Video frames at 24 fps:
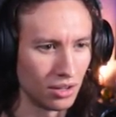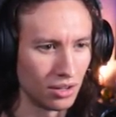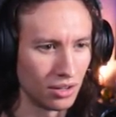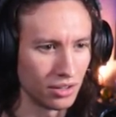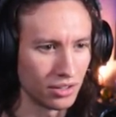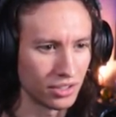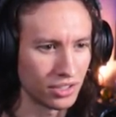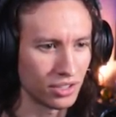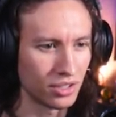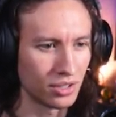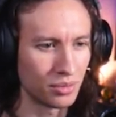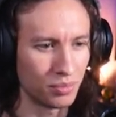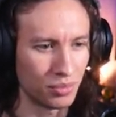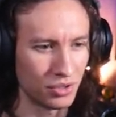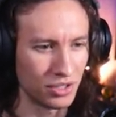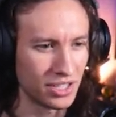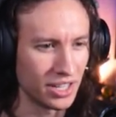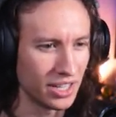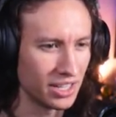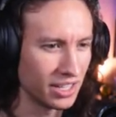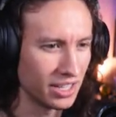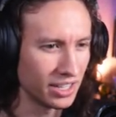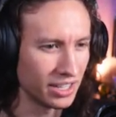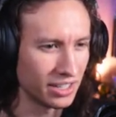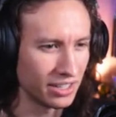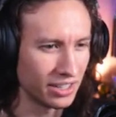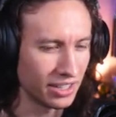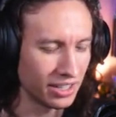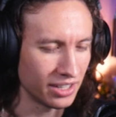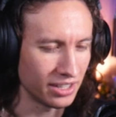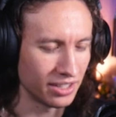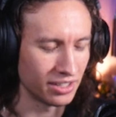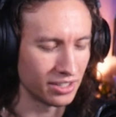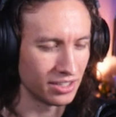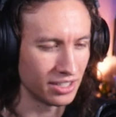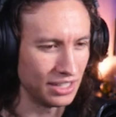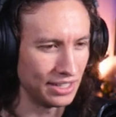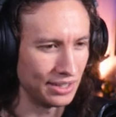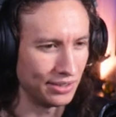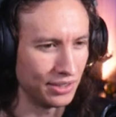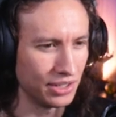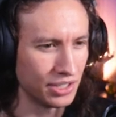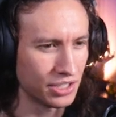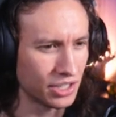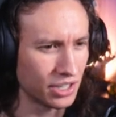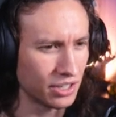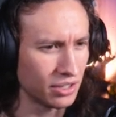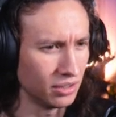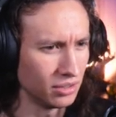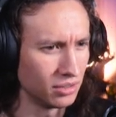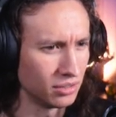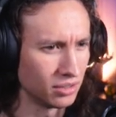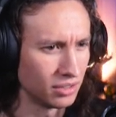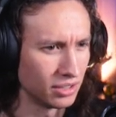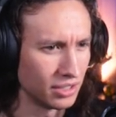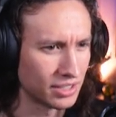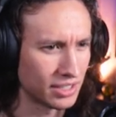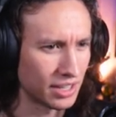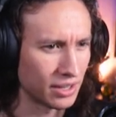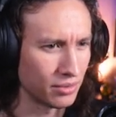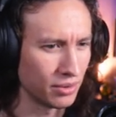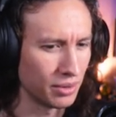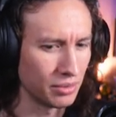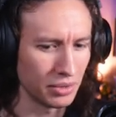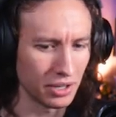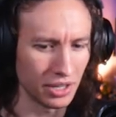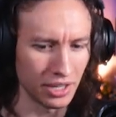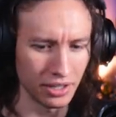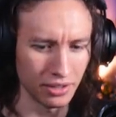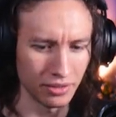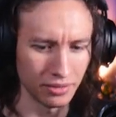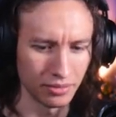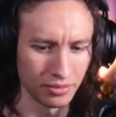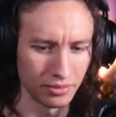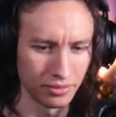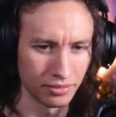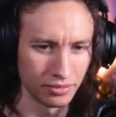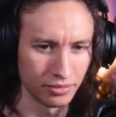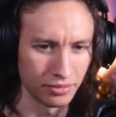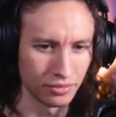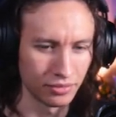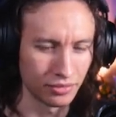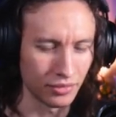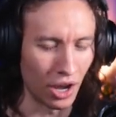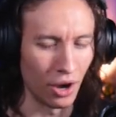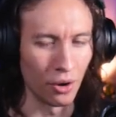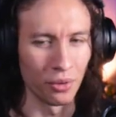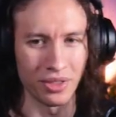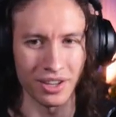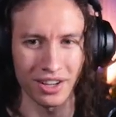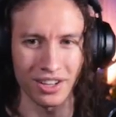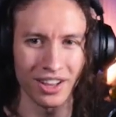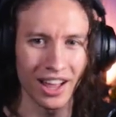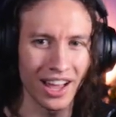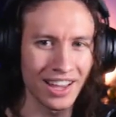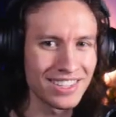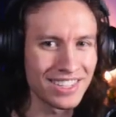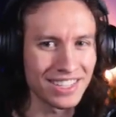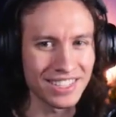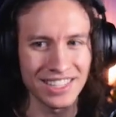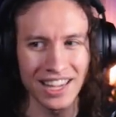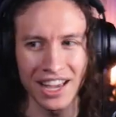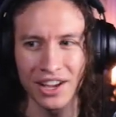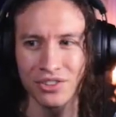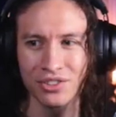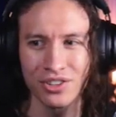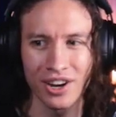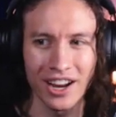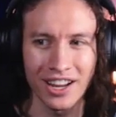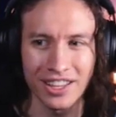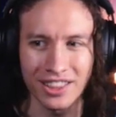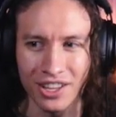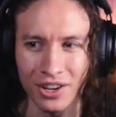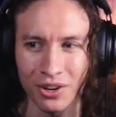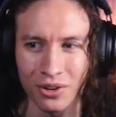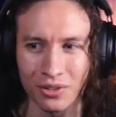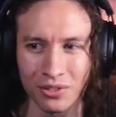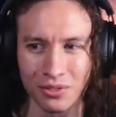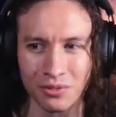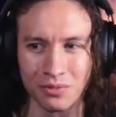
So they're presenting it like a T V show? Is that what I'm getting? Oh, the classic soundtrack, though.